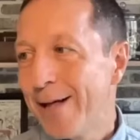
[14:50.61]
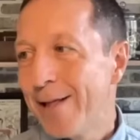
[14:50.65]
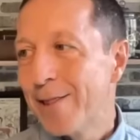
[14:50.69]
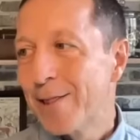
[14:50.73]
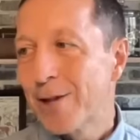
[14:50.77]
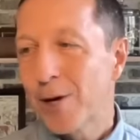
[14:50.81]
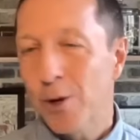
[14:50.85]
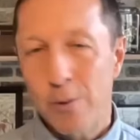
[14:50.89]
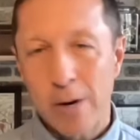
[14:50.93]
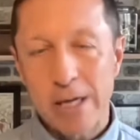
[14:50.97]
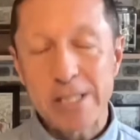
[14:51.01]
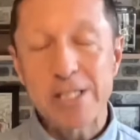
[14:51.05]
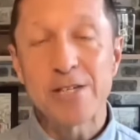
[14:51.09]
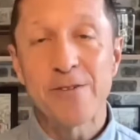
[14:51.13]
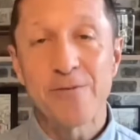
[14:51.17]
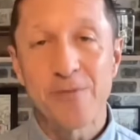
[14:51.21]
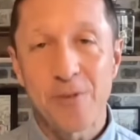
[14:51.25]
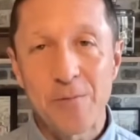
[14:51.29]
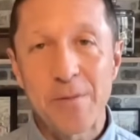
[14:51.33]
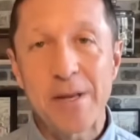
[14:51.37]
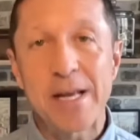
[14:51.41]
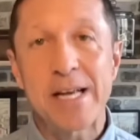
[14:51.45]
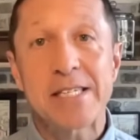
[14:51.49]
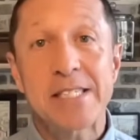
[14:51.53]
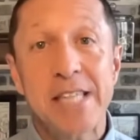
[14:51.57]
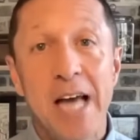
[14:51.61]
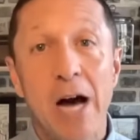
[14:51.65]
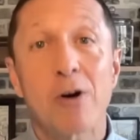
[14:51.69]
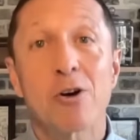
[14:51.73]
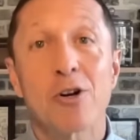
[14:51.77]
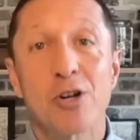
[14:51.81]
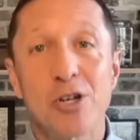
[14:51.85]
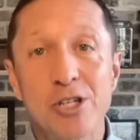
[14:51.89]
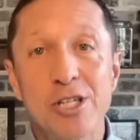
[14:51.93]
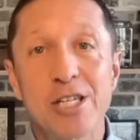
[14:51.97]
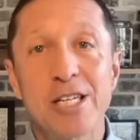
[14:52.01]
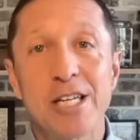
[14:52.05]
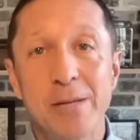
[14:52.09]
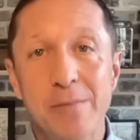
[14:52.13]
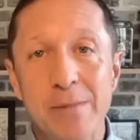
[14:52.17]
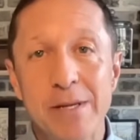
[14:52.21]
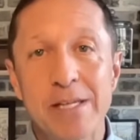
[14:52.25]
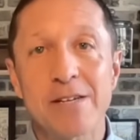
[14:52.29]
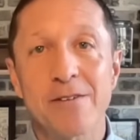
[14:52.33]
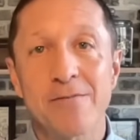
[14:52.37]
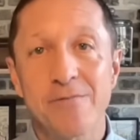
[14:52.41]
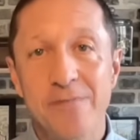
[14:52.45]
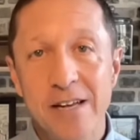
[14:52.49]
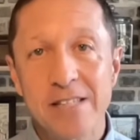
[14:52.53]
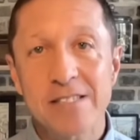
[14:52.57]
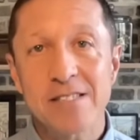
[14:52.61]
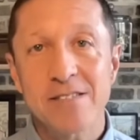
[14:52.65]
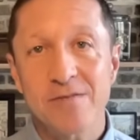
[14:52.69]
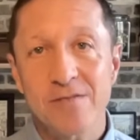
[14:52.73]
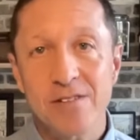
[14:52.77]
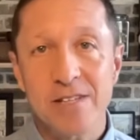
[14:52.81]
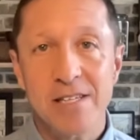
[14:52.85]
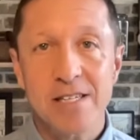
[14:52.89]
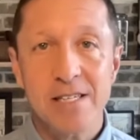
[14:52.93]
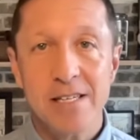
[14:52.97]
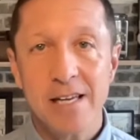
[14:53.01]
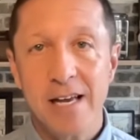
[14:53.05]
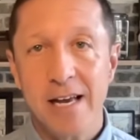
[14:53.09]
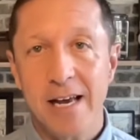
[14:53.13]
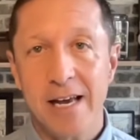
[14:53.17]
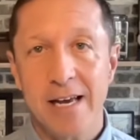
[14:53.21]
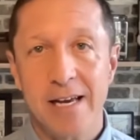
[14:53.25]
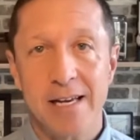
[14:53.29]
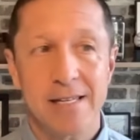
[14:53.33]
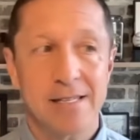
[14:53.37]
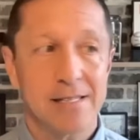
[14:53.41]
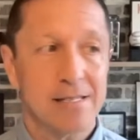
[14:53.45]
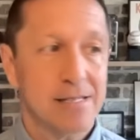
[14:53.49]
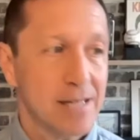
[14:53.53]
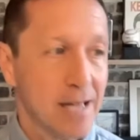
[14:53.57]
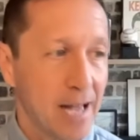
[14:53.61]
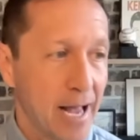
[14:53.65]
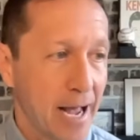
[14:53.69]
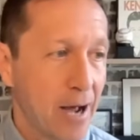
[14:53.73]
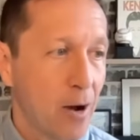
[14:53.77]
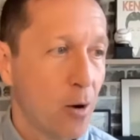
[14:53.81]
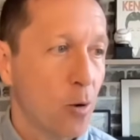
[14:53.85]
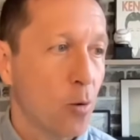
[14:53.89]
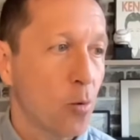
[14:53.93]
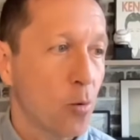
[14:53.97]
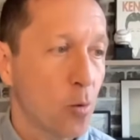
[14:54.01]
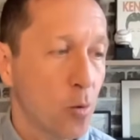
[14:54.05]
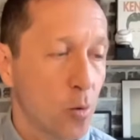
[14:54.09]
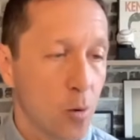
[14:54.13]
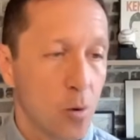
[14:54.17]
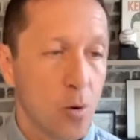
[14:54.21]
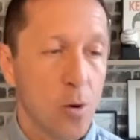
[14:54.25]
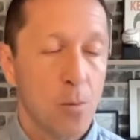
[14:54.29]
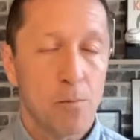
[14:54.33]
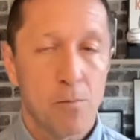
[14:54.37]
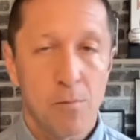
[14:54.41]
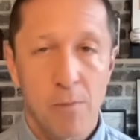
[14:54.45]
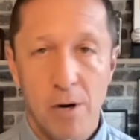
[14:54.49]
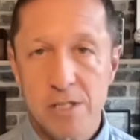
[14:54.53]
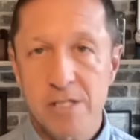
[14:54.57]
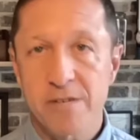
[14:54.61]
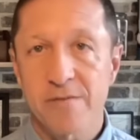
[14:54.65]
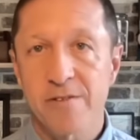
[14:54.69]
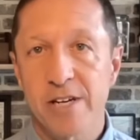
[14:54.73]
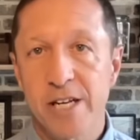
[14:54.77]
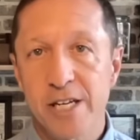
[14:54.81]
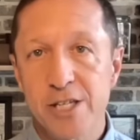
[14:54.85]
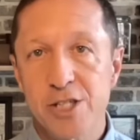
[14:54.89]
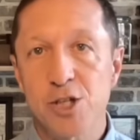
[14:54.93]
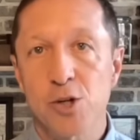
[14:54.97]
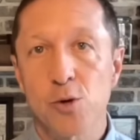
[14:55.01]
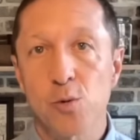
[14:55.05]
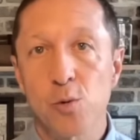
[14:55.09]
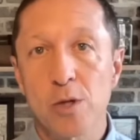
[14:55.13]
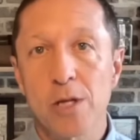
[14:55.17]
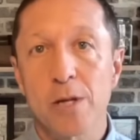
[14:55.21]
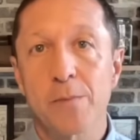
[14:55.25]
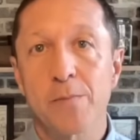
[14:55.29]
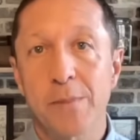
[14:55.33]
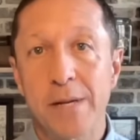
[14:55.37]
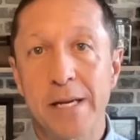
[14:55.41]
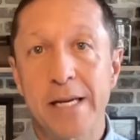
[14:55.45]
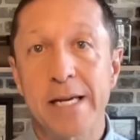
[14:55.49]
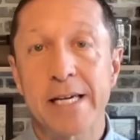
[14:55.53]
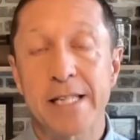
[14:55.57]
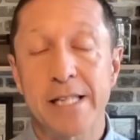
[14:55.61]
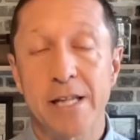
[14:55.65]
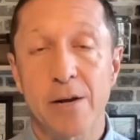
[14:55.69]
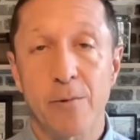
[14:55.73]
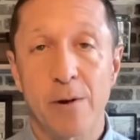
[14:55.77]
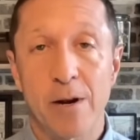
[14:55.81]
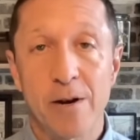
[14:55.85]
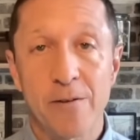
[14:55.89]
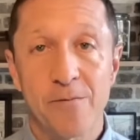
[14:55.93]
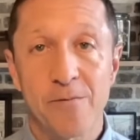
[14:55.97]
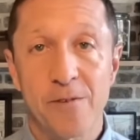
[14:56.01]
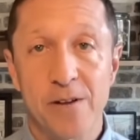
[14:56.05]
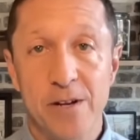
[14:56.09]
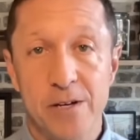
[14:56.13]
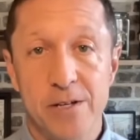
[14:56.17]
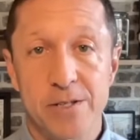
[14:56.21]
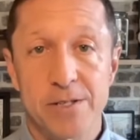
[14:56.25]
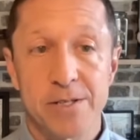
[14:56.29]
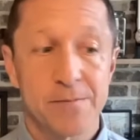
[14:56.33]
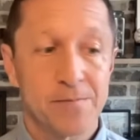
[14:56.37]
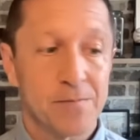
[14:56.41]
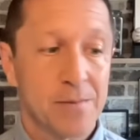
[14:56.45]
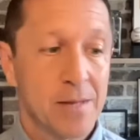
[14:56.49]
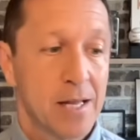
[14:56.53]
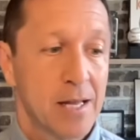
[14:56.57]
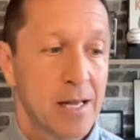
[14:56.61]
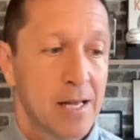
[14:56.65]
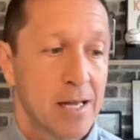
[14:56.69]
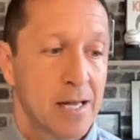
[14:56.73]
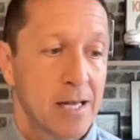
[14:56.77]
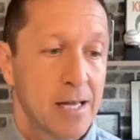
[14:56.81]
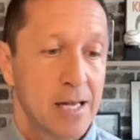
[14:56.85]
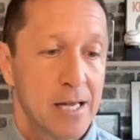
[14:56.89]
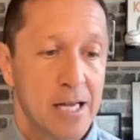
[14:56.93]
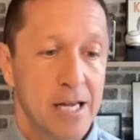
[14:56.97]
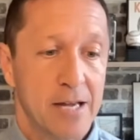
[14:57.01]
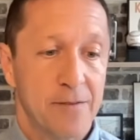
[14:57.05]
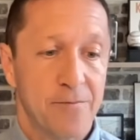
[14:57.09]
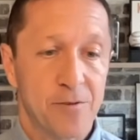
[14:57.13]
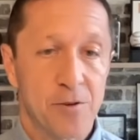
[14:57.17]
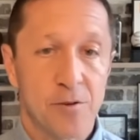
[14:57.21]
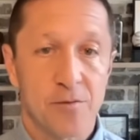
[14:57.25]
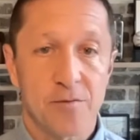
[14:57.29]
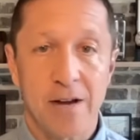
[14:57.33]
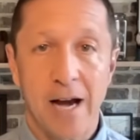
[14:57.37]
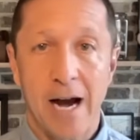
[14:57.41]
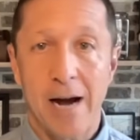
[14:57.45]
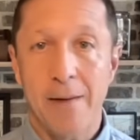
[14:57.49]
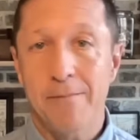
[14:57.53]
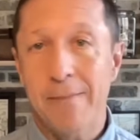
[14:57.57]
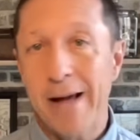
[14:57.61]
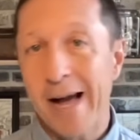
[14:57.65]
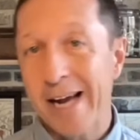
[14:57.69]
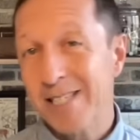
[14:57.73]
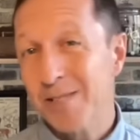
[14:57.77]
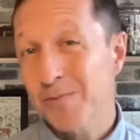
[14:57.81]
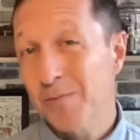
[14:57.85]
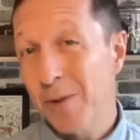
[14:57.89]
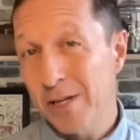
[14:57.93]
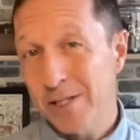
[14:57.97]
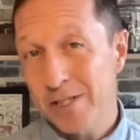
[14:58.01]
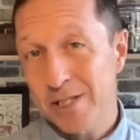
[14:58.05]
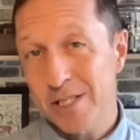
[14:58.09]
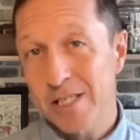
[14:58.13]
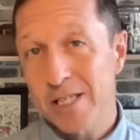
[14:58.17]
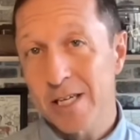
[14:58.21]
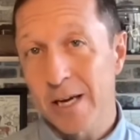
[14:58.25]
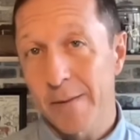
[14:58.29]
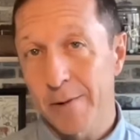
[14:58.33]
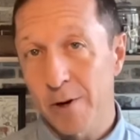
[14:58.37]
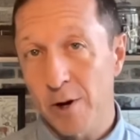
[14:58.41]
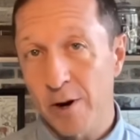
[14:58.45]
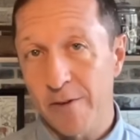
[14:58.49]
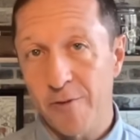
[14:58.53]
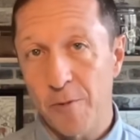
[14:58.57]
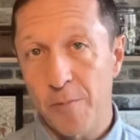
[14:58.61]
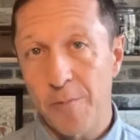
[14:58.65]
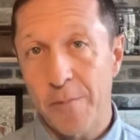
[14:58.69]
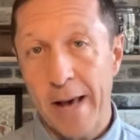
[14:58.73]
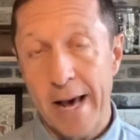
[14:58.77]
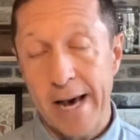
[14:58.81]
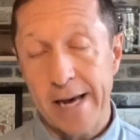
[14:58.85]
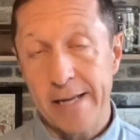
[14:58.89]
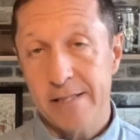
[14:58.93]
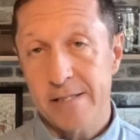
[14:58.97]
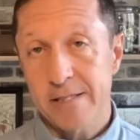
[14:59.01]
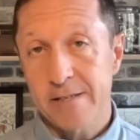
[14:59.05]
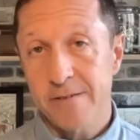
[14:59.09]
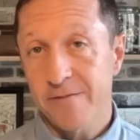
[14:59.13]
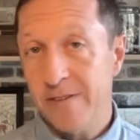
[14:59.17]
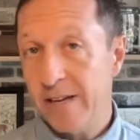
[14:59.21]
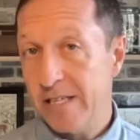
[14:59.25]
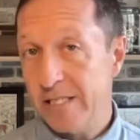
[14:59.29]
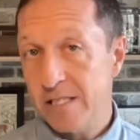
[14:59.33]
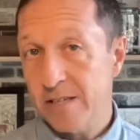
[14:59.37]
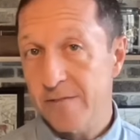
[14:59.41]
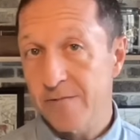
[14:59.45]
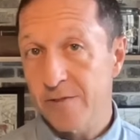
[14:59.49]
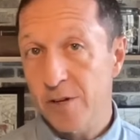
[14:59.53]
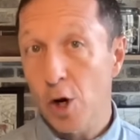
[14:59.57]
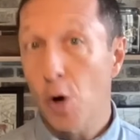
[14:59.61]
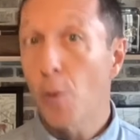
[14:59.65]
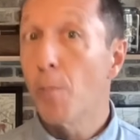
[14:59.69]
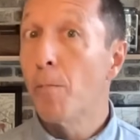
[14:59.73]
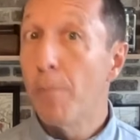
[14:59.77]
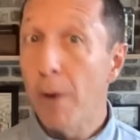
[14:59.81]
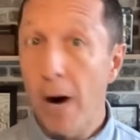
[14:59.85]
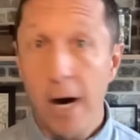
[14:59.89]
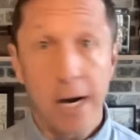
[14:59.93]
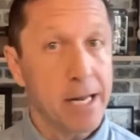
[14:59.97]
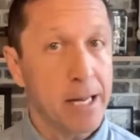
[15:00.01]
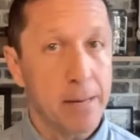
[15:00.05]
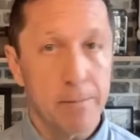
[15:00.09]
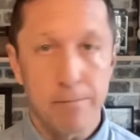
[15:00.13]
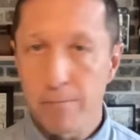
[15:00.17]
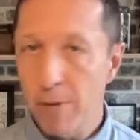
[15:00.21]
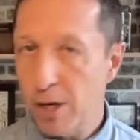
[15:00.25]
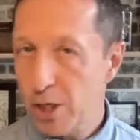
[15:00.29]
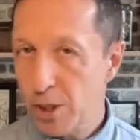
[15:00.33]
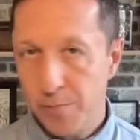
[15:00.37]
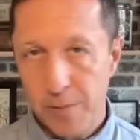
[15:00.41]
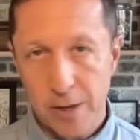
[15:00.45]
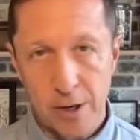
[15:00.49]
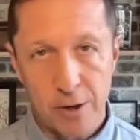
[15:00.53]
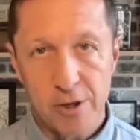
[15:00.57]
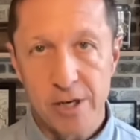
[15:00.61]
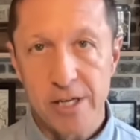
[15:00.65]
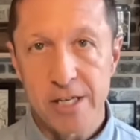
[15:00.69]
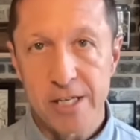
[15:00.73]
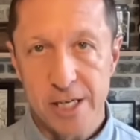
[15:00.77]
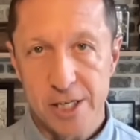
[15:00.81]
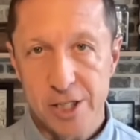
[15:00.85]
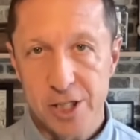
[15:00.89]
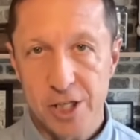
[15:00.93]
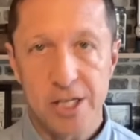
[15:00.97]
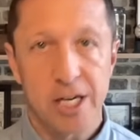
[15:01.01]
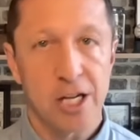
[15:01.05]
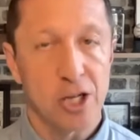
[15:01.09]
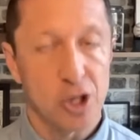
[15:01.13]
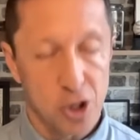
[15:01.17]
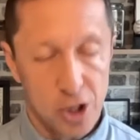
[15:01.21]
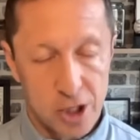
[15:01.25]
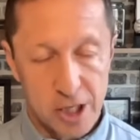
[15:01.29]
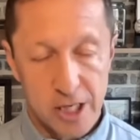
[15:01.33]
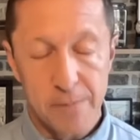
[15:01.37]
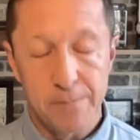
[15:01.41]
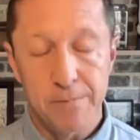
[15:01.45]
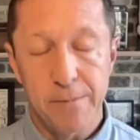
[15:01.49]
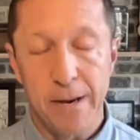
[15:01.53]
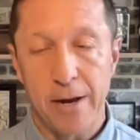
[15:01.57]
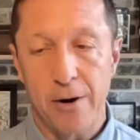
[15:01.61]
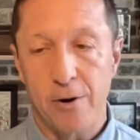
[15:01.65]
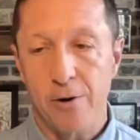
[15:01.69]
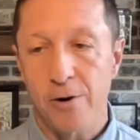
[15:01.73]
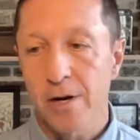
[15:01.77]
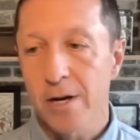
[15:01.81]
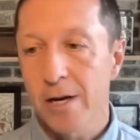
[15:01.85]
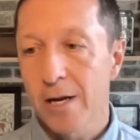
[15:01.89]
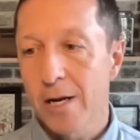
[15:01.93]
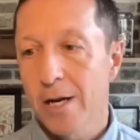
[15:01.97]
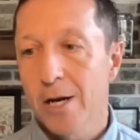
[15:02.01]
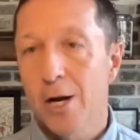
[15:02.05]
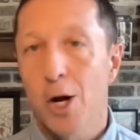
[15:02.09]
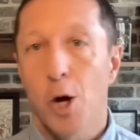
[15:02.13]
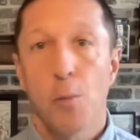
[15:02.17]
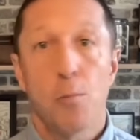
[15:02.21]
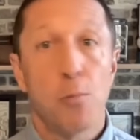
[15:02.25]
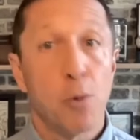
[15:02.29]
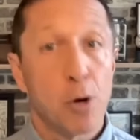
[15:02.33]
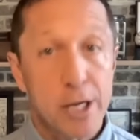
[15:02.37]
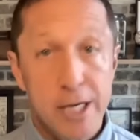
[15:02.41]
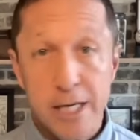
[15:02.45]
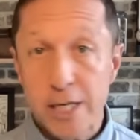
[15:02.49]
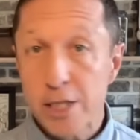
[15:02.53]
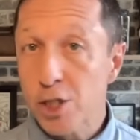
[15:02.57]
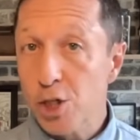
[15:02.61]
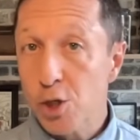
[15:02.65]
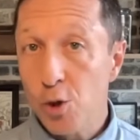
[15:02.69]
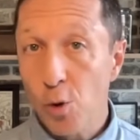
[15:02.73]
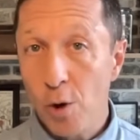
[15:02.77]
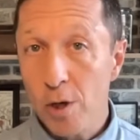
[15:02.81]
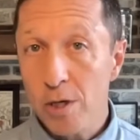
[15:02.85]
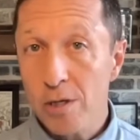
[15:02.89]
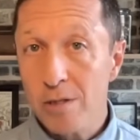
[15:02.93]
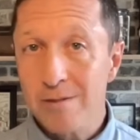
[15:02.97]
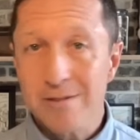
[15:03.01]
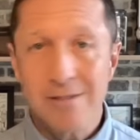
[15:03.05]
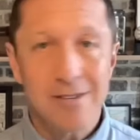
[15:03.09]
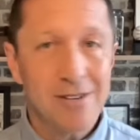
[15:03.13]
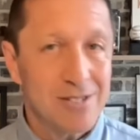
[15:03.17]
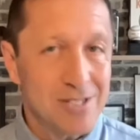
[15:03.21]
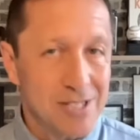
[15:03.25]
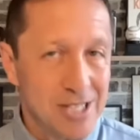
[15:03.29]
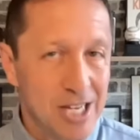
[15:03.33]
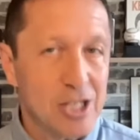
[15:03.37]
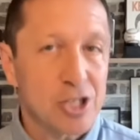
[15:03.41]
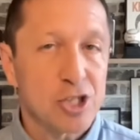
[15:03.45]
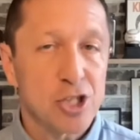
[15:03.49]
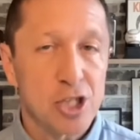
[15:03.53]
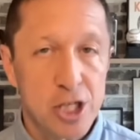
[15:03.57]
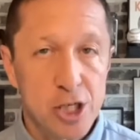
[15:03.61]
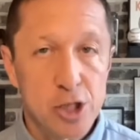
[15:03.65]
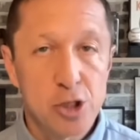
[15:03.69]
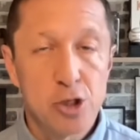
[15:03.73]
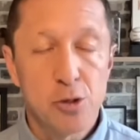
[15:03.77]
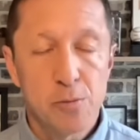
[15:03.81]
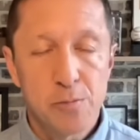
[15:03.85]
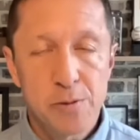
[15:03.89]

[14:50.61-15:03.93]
the question for me is, how good can he be defensively and how much of an issue will it be in their infield? if you've got Max Muncy coming off a bad defensive year, but in much better condition and looking better. Mookie at short, essentially a new